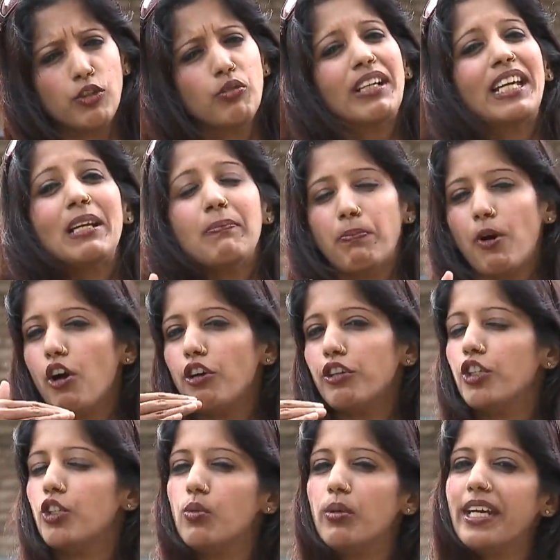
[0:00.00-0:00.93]
You keep
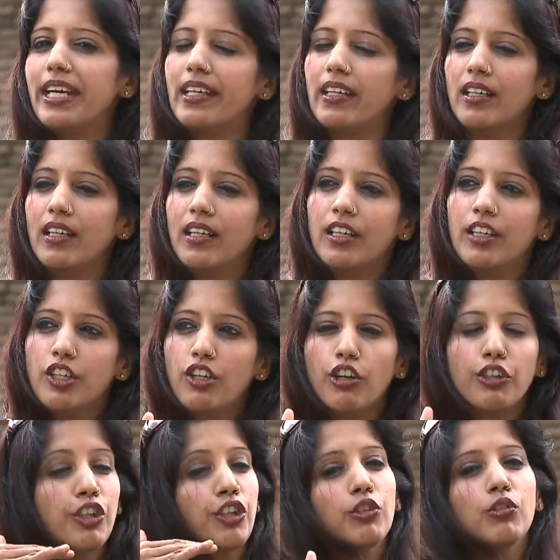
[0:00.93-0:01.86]
on doing
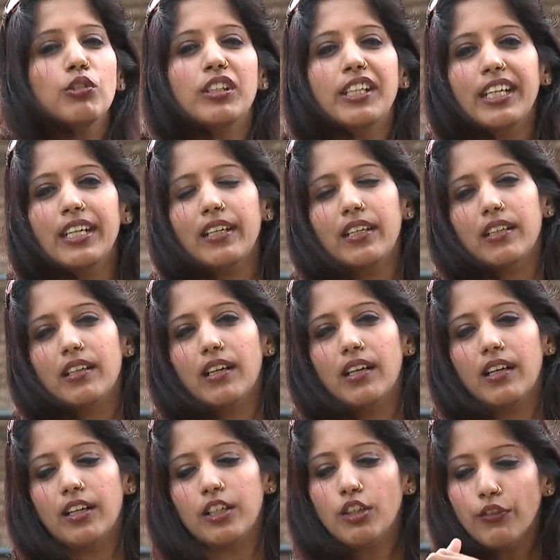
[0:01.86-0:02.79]
your duty,
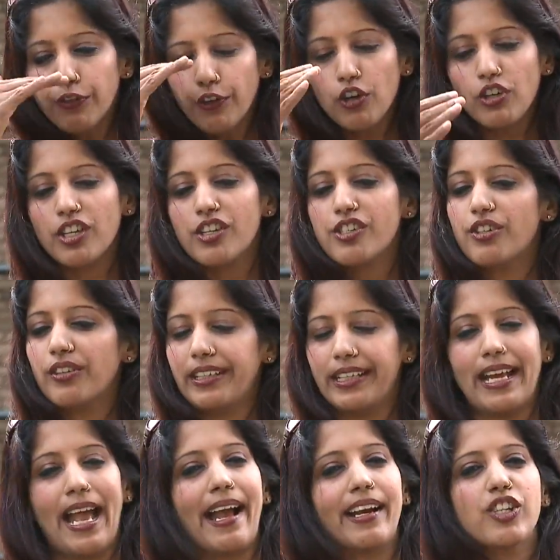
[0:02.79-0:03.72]
you focus on
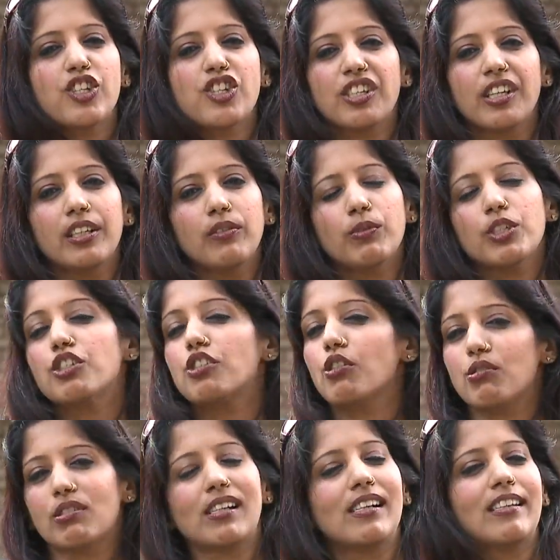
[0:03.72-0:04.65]
the action with
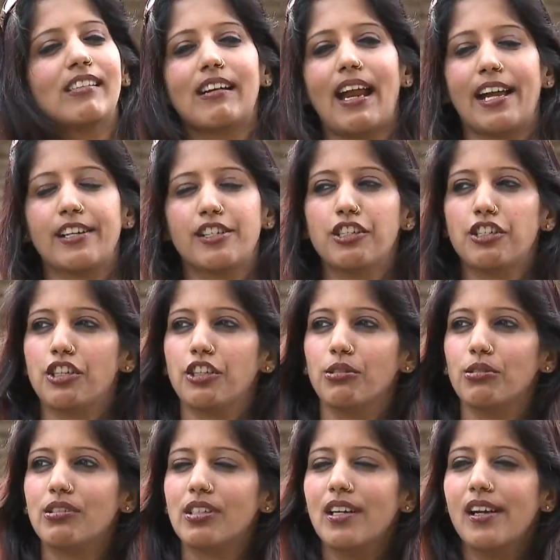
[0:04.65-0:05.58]
total
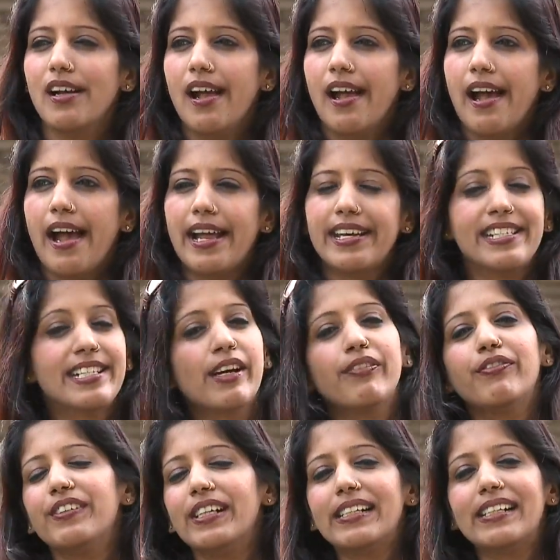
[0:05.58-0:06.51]
gratitude, and
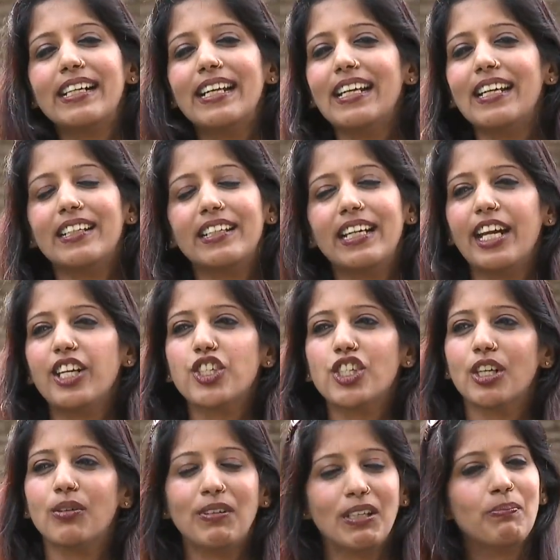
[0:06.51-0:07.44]
definitely
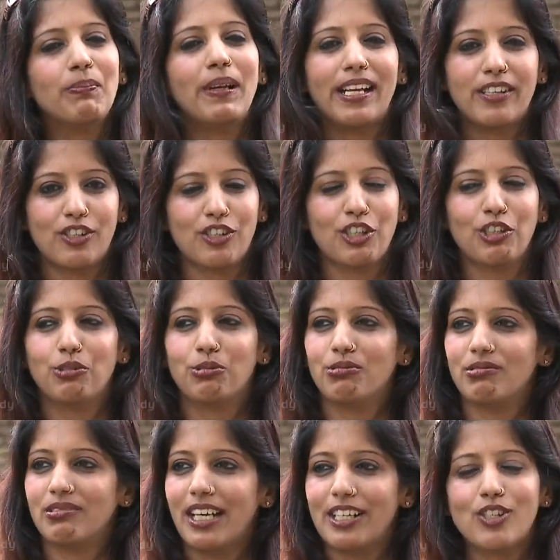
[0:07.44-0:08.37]
nature will bless
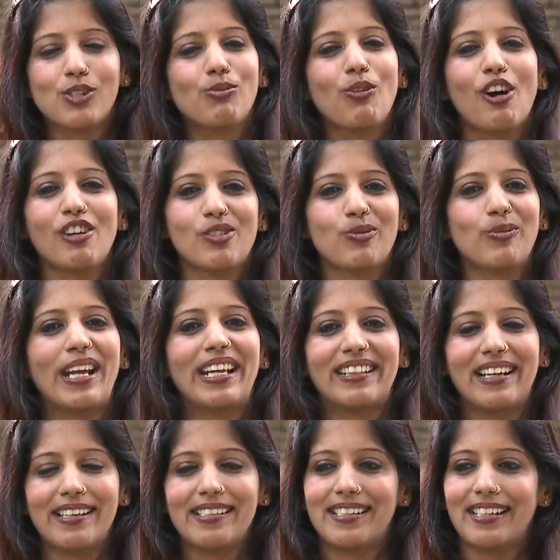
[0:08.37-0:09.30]
you. That's what
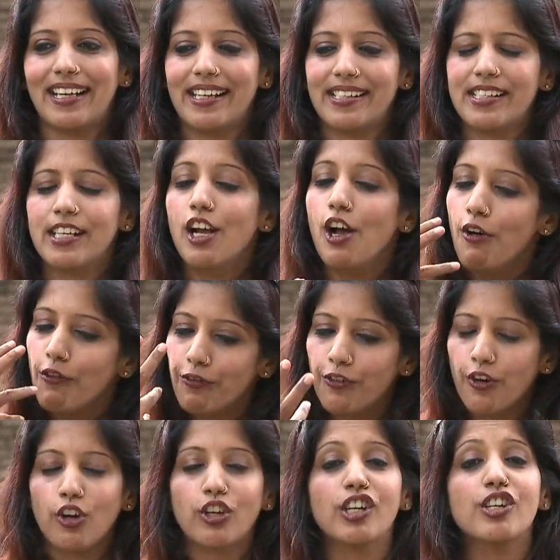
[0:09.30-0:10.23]
Veda says.
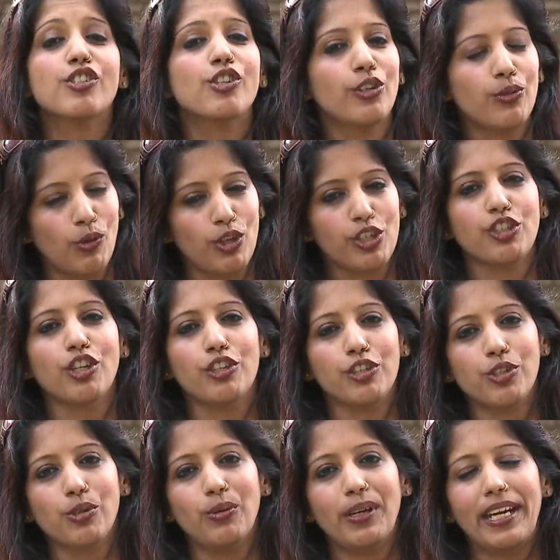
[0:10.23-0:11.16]
Focus on what you're
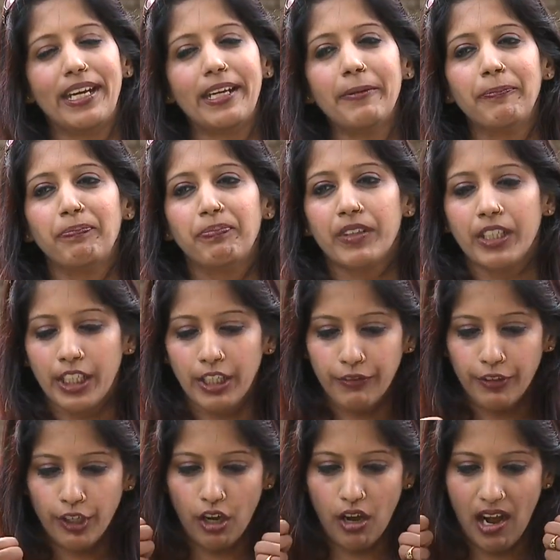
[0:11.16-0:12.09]
doing,
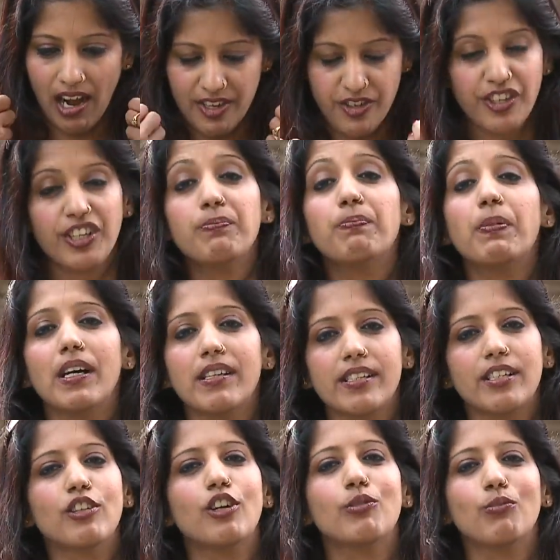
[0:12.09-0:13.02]
give your
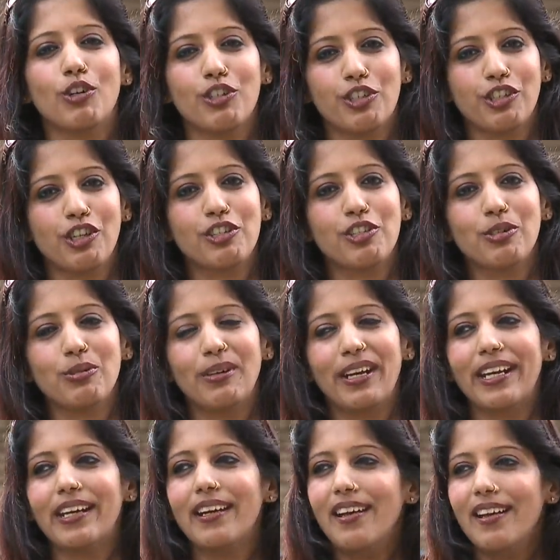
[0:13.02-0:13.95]
100% on what you're
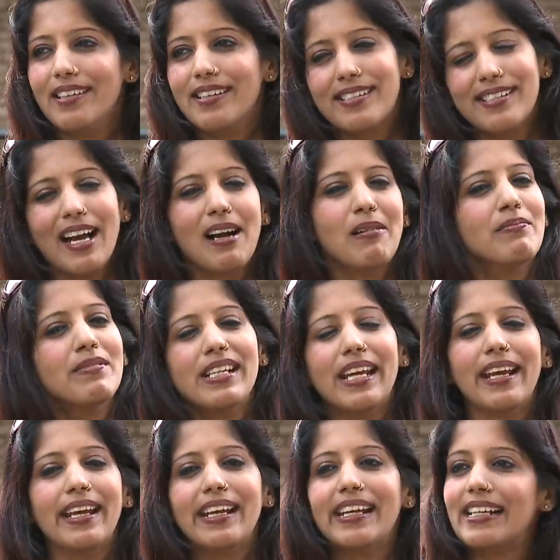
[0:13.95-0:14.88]
doing,
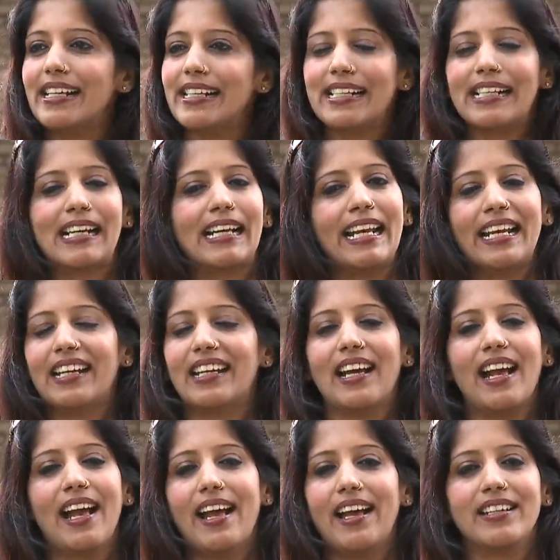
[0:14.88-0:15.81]
someday it will
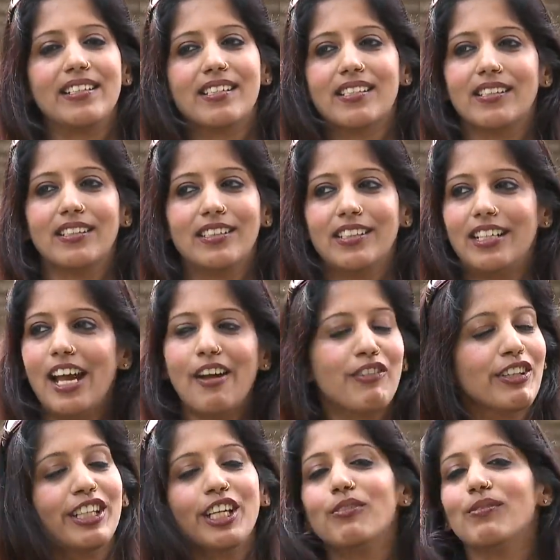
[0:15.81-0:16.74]
click and
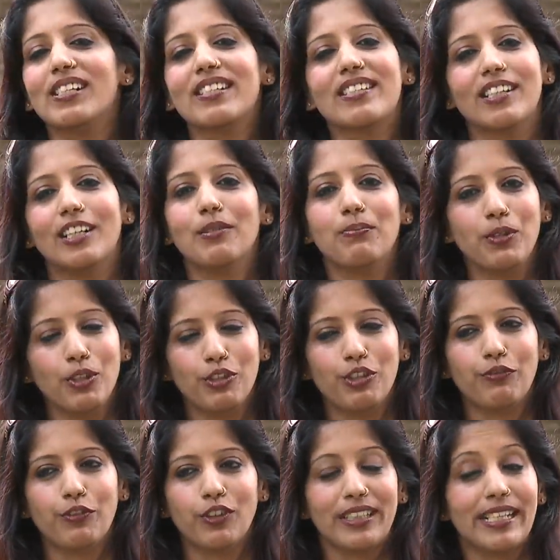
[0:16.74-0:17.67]
everything will turn
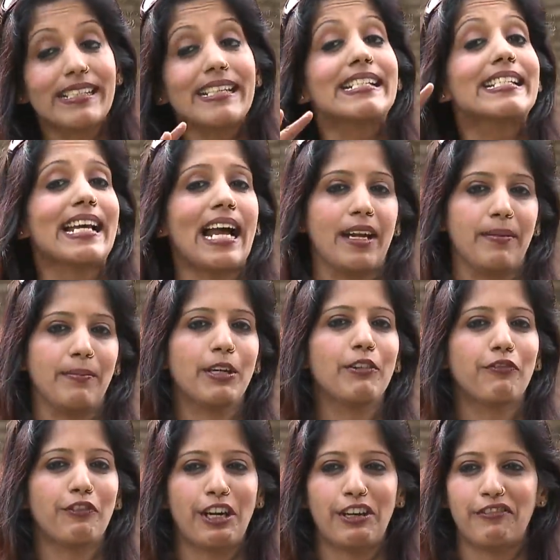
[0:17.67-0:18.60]
beautiful. There's a
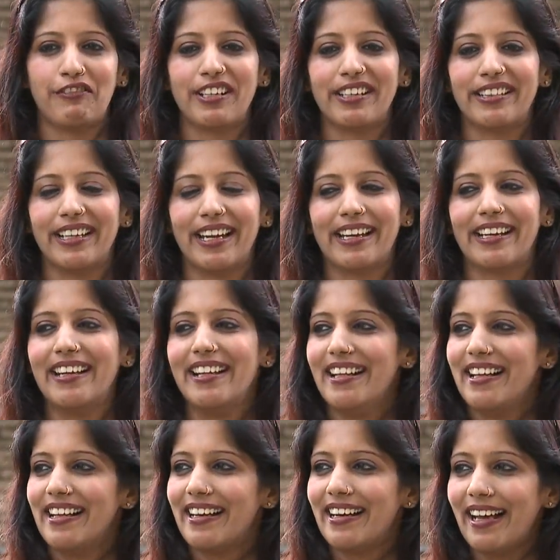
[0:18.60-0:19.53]
timing for everything.
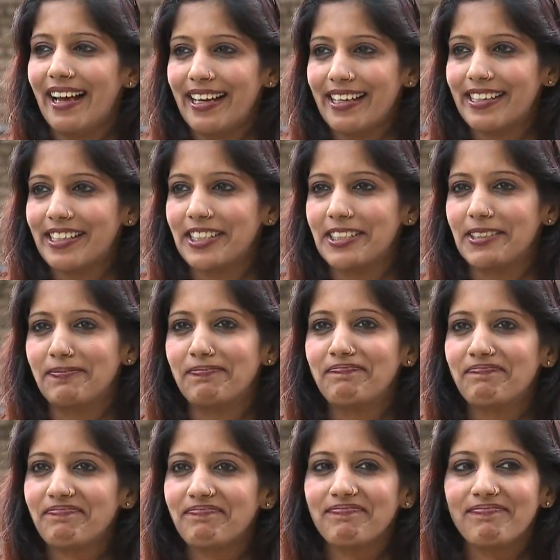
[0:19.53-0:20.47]
Like
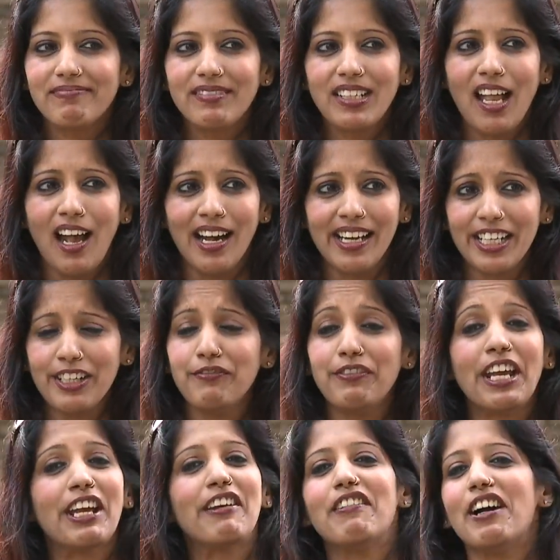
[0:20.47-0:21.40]
ari
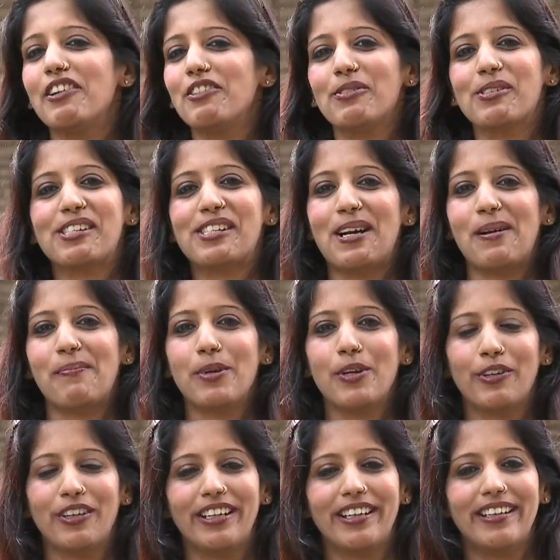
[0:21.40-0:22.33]
vevan oru
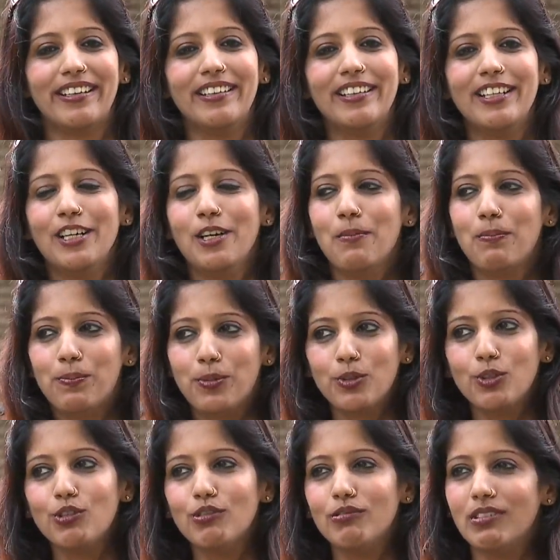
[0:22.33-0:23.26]
samayam undu,
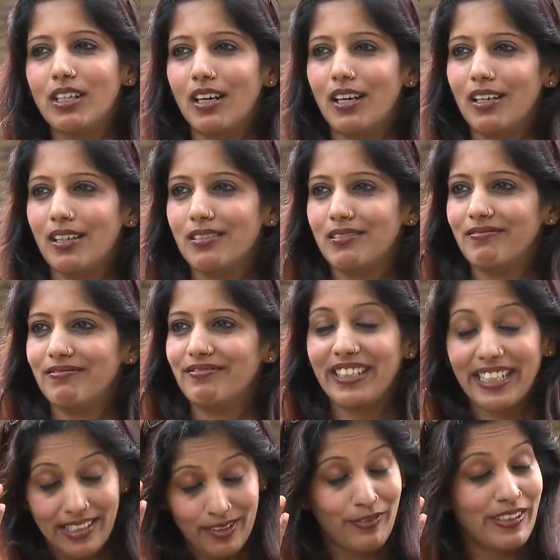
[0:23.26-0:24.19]
poo
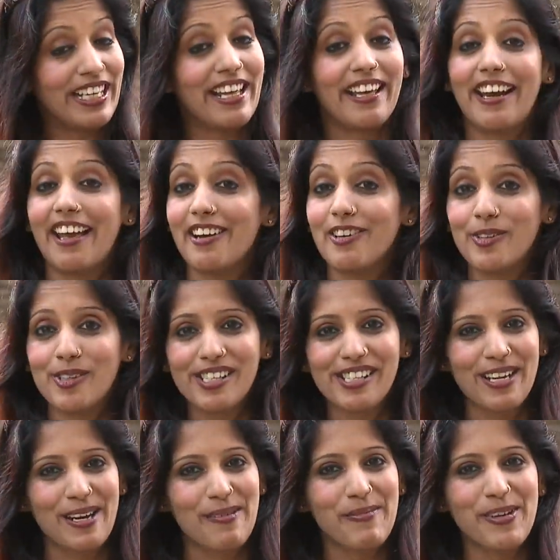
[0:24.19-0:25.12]
vidaran oru
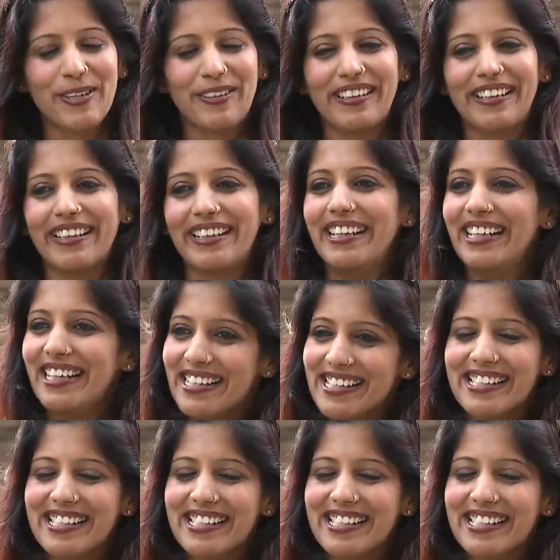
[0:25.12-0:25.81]
samayam undu.